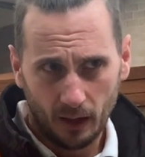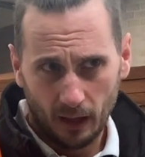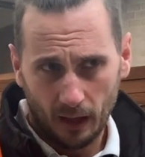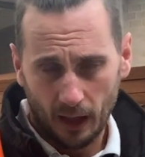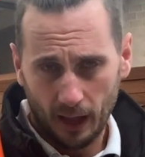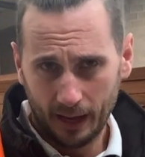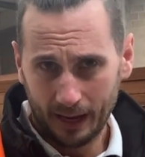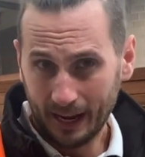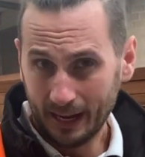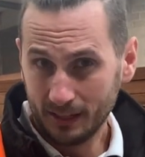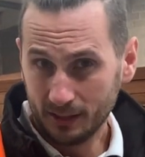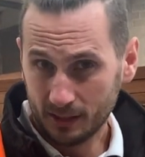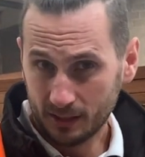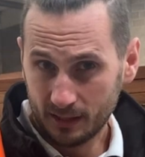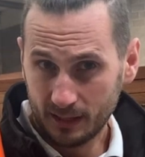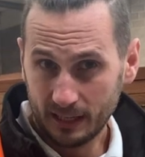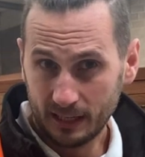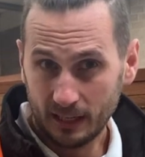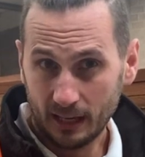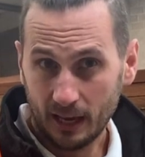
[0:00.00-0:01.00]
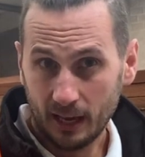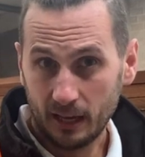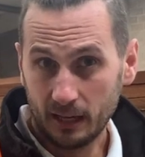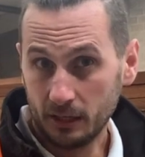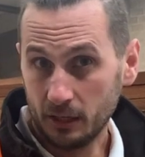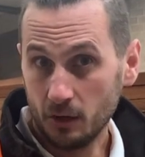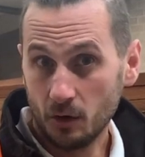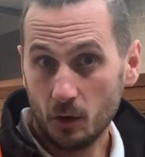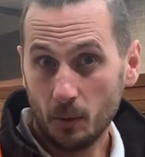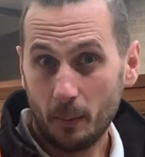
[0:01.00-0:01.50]
against the
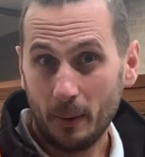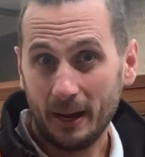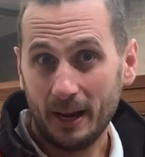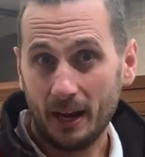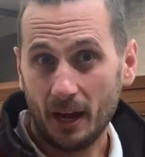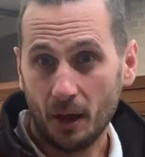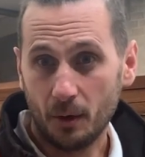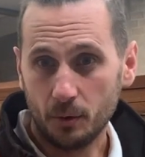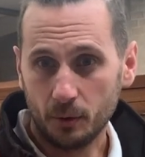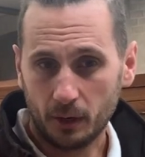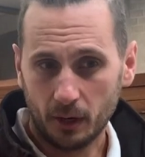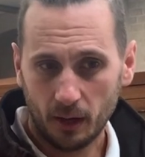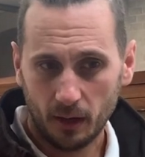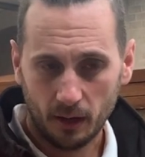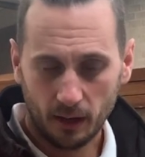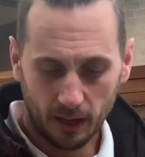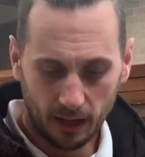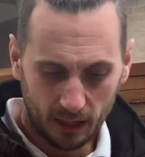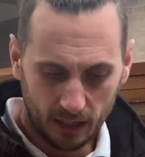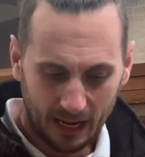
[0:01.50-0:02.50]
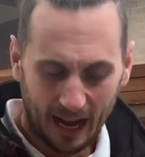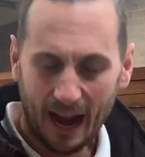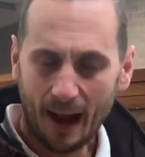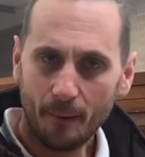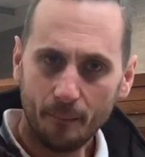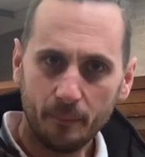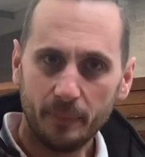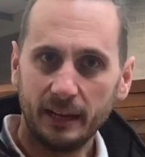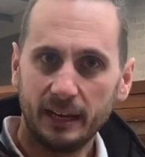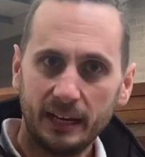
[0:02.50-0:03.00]
European oak
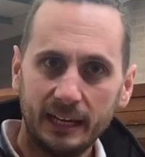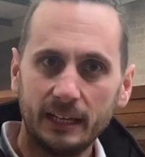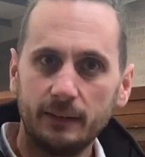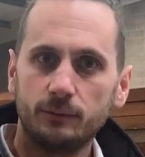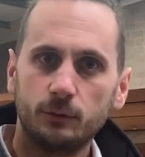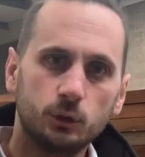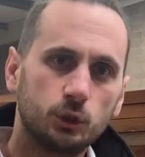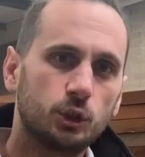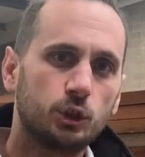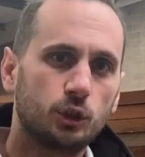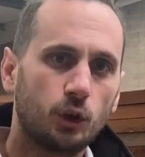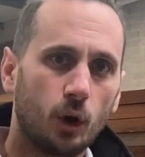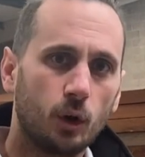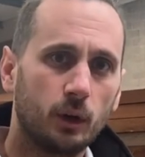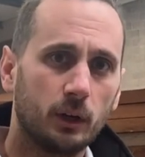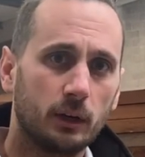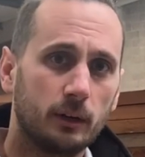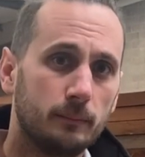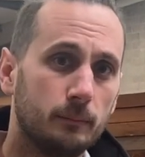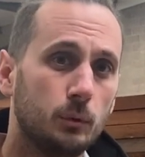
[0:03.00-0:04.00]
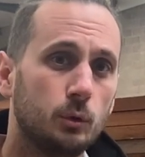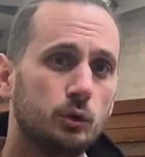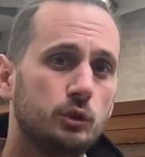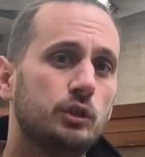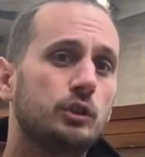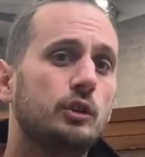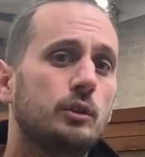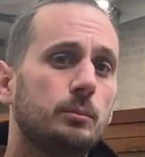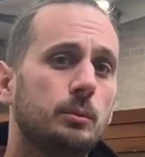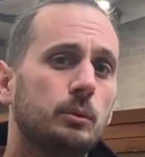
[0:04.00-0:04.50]
can be an even stronger and more
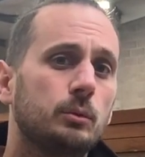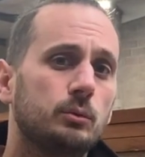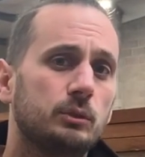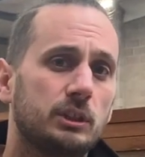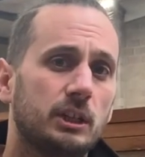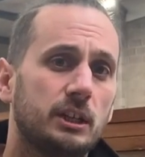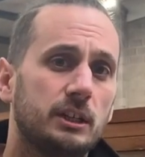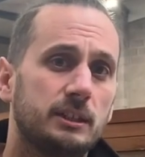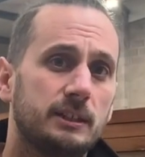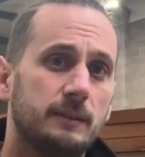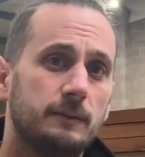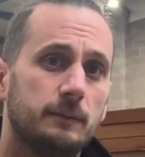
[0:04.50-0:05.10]
durable alternative.